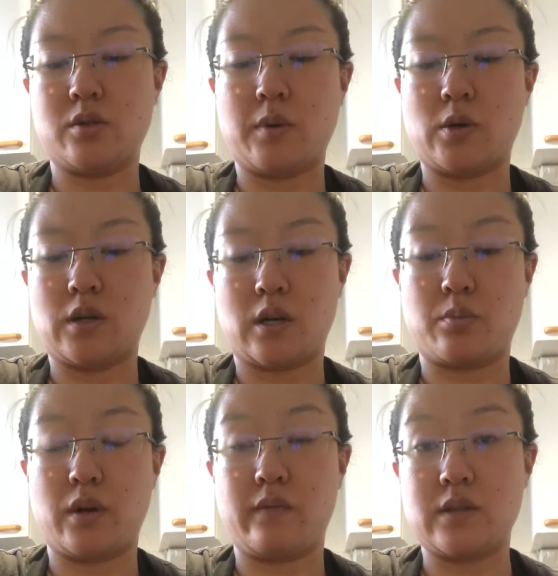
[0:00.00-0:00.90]
about it at a
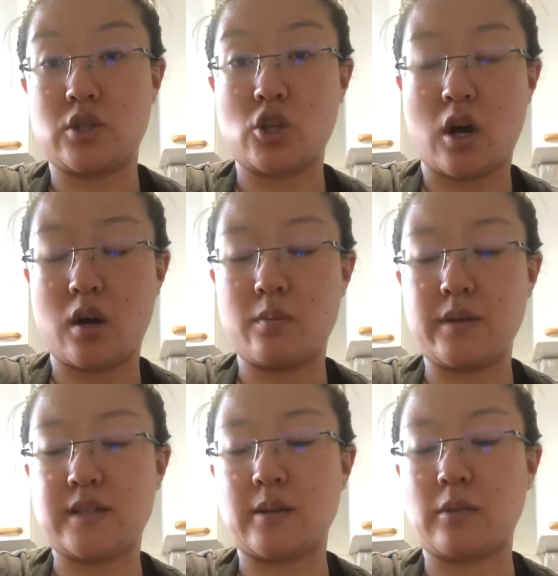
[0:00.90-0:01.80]
previous job.
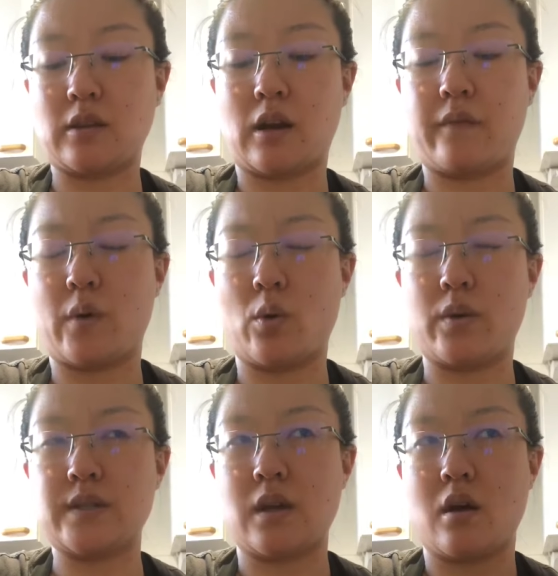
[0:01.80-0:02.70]
It's something that I've
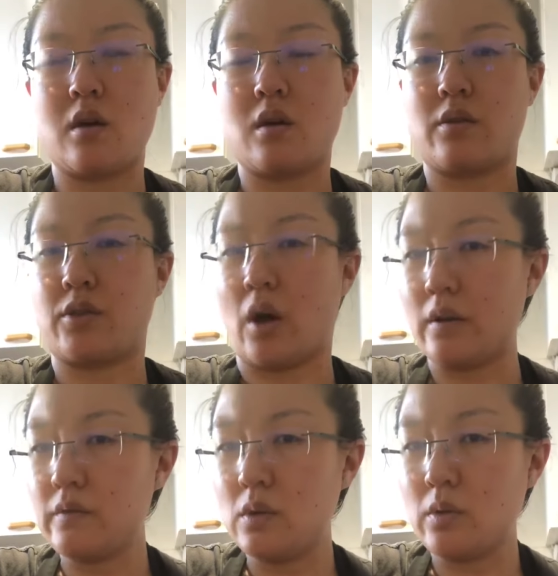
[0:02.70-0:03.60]
always thought
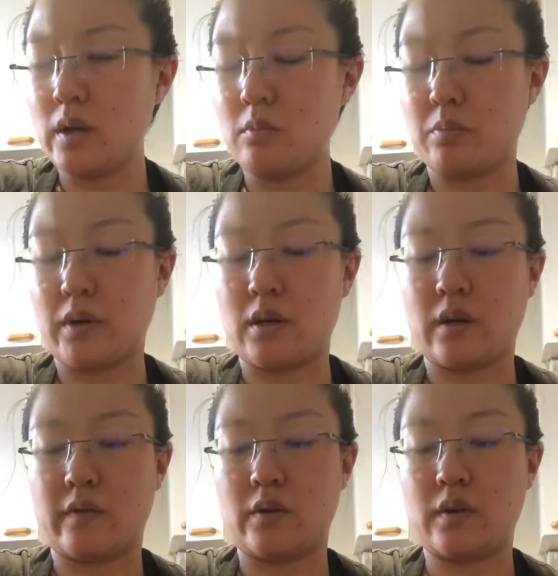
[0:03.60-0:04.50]
of doing, but
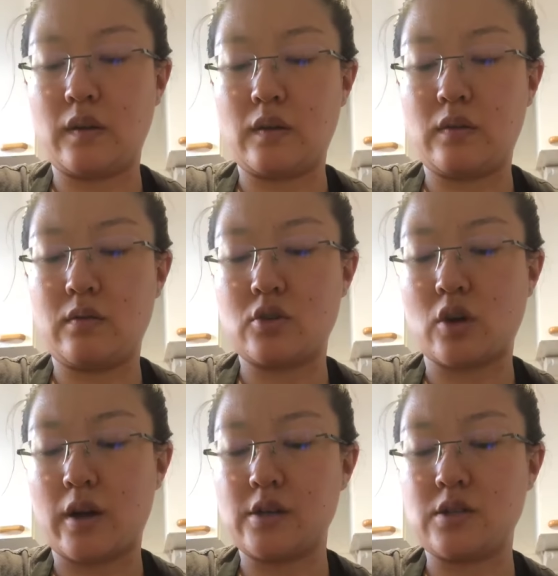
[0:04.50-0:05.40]
never did
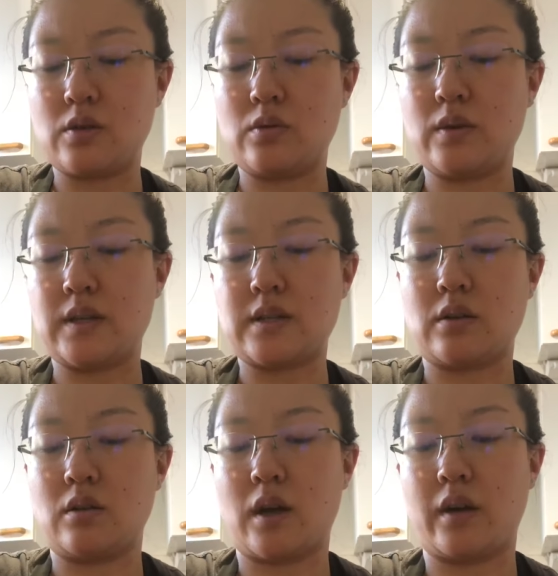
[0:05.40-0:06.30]
try to do
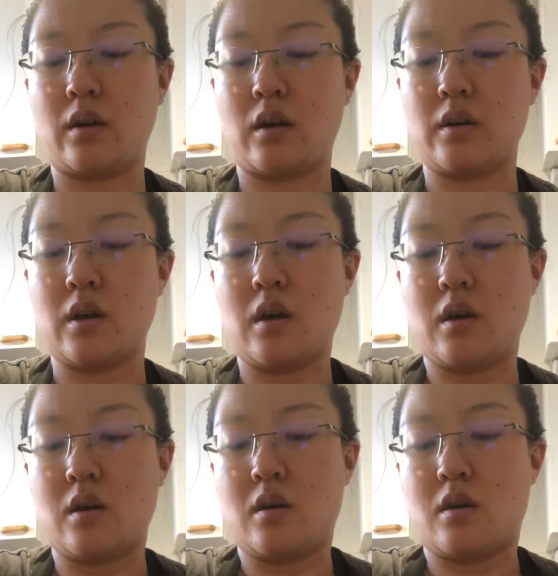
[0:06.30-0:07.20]
until I got
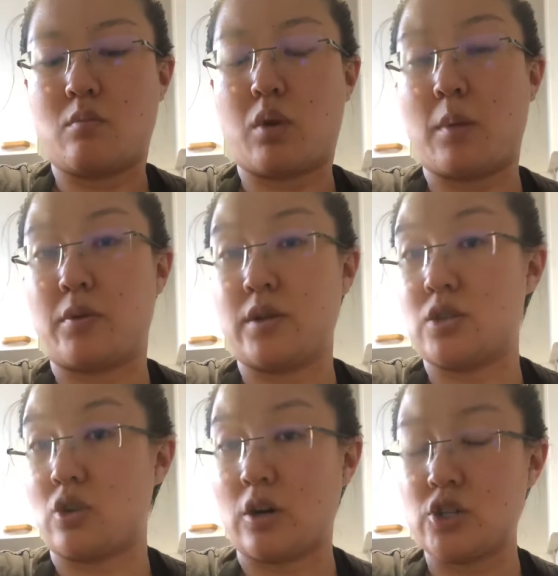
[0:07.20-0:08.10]
proper
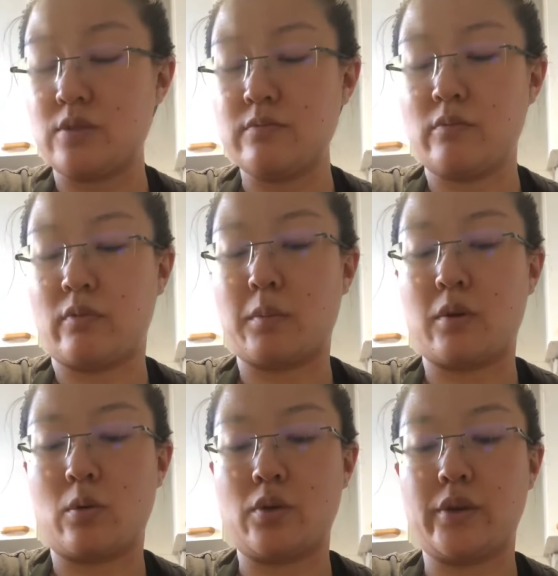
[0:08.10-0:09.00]
instruction from an
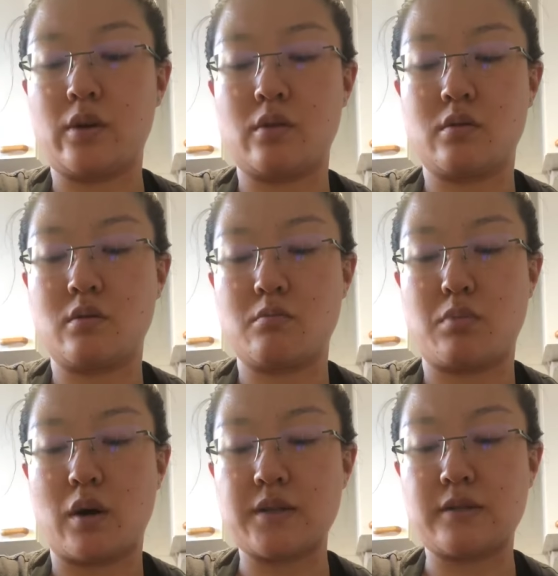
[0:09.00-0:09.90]
old
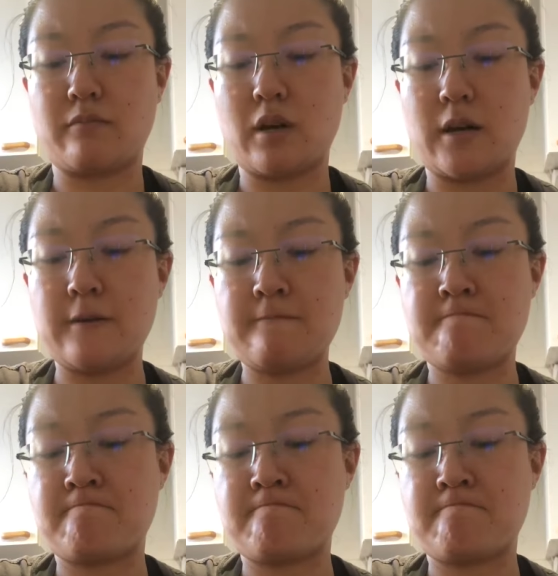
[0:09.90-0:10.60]
boss of mine.